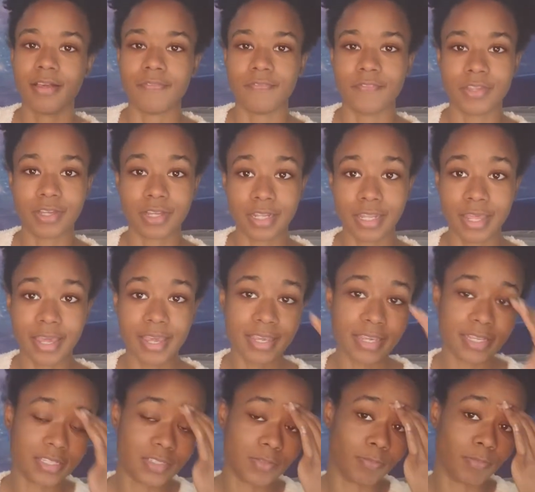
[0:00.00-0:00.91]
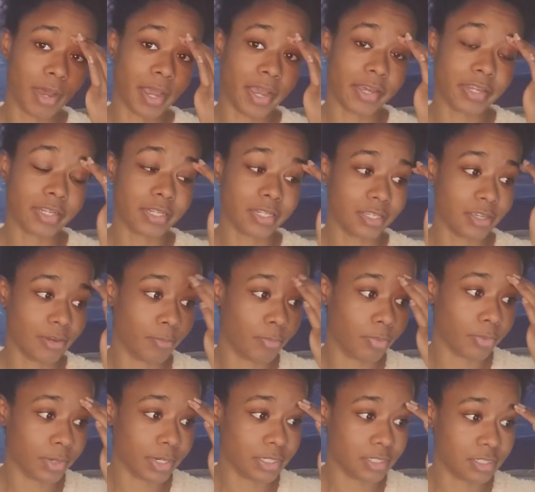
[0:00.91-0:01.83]
The clay is mildly
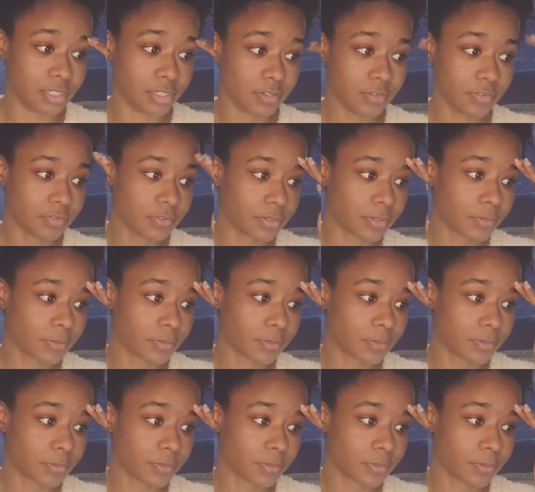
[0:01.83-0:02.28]
abrasive,